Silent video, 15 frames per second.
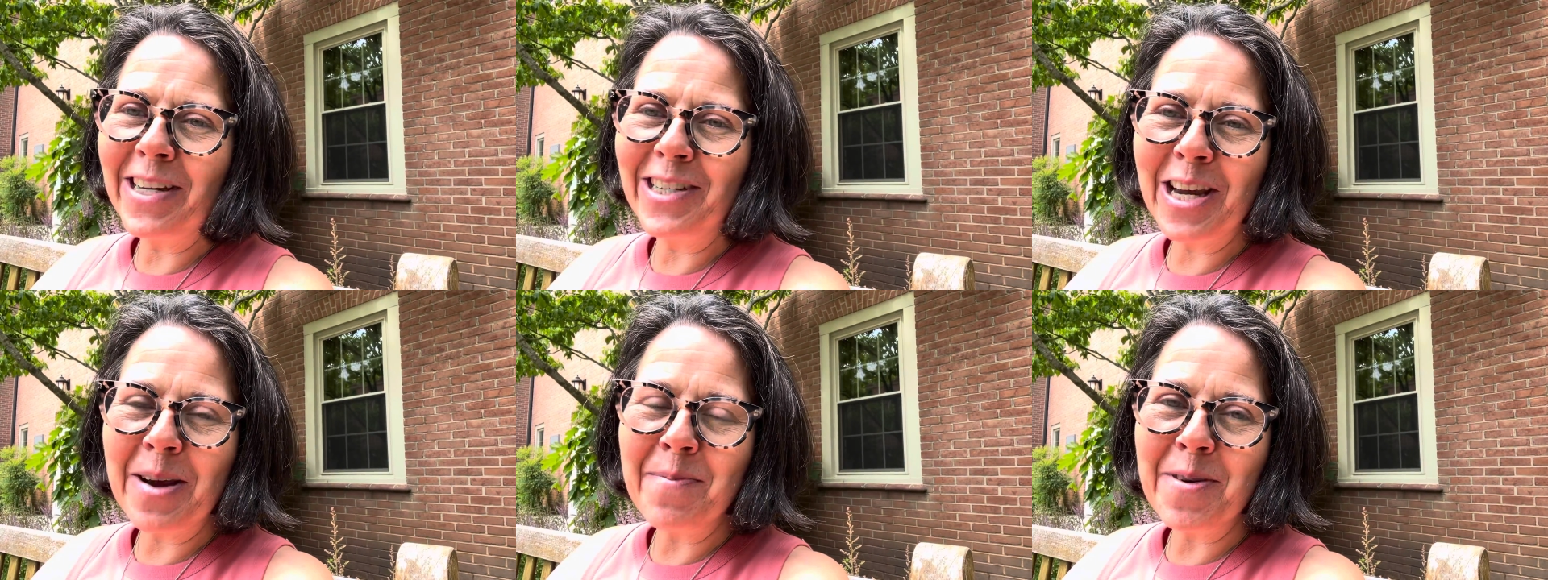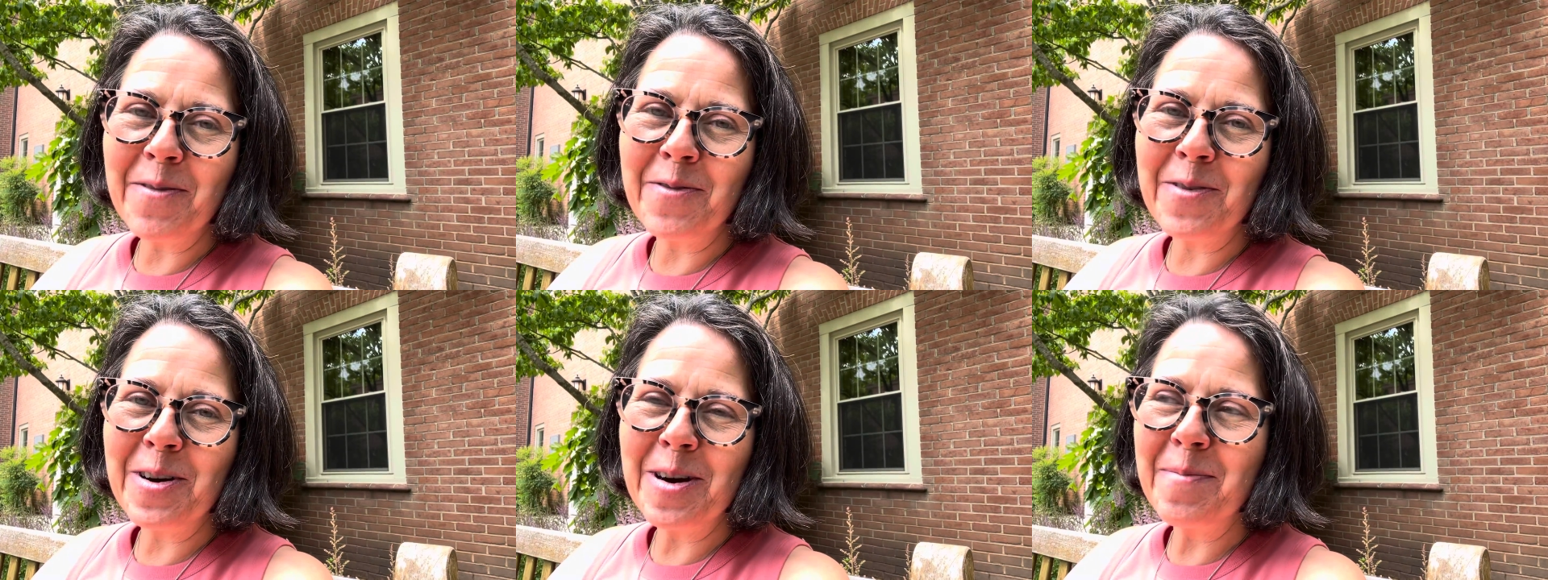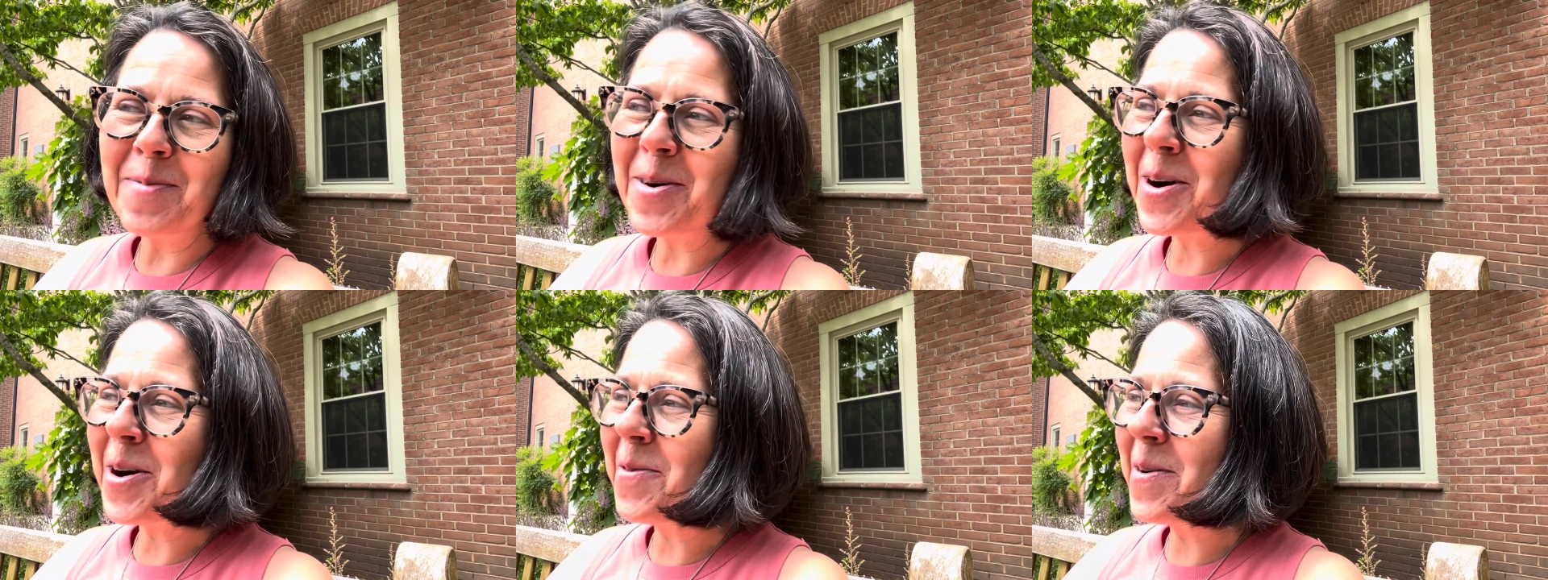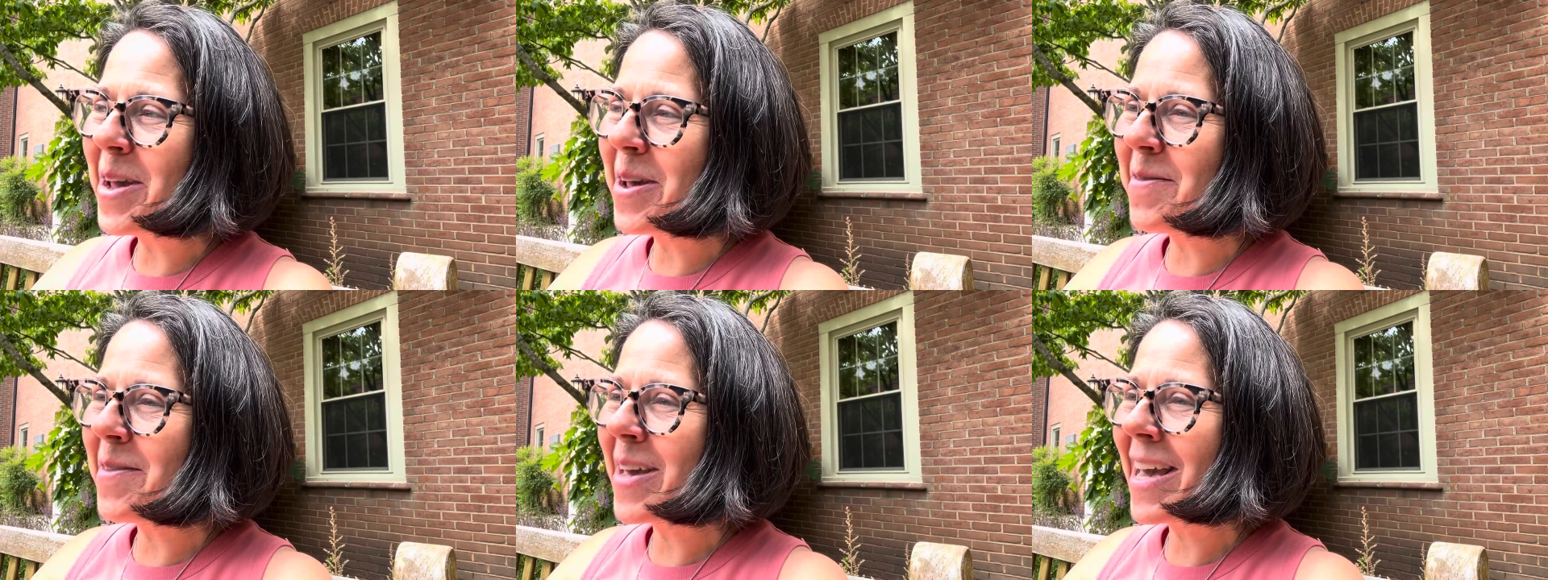shape, or form, or a
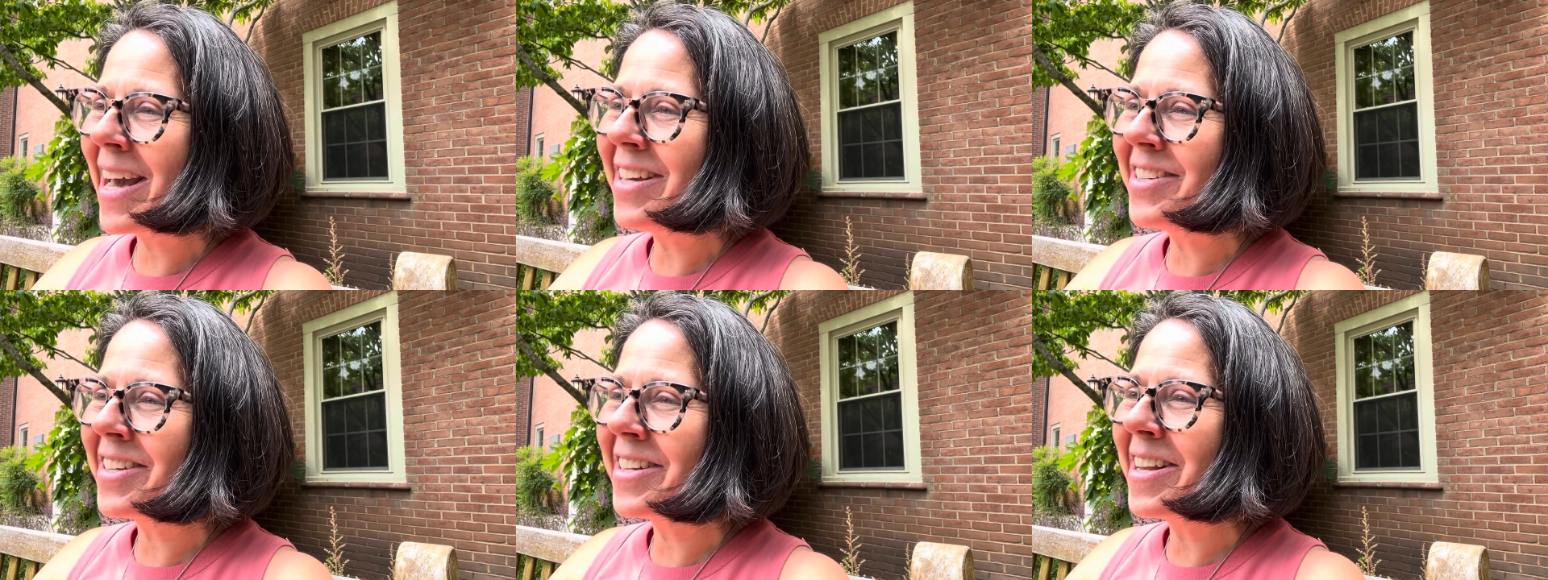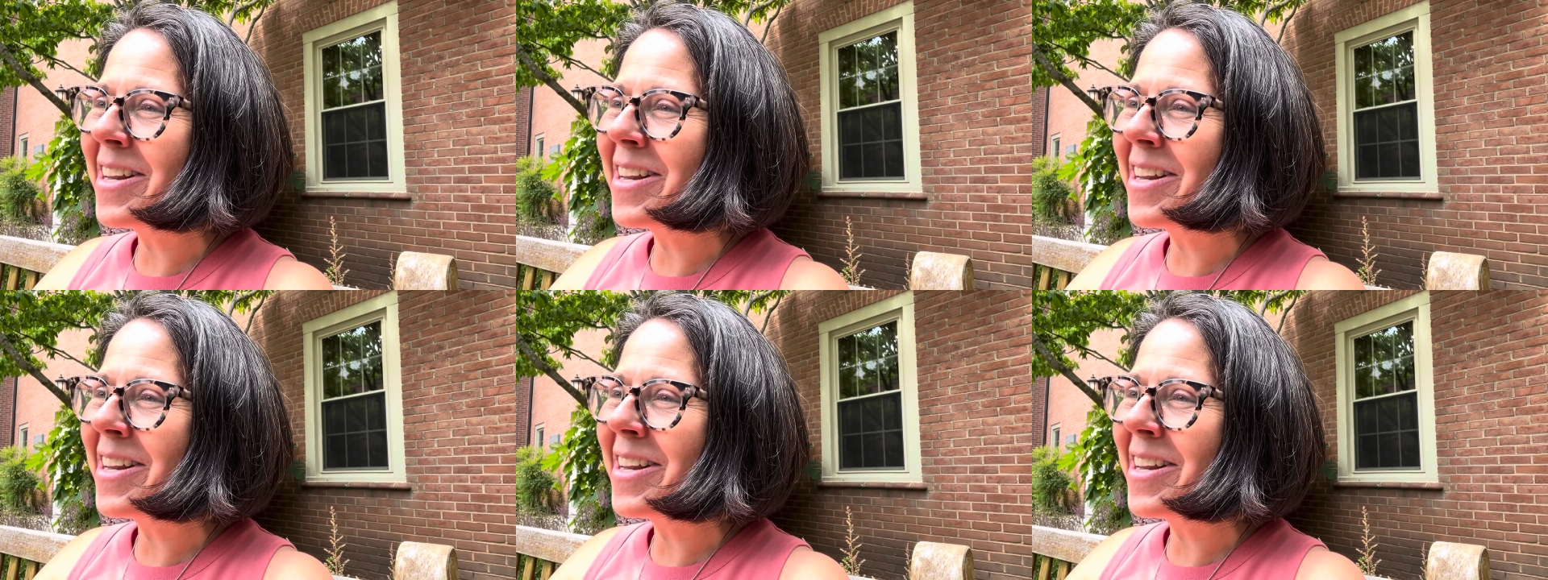week of vacation.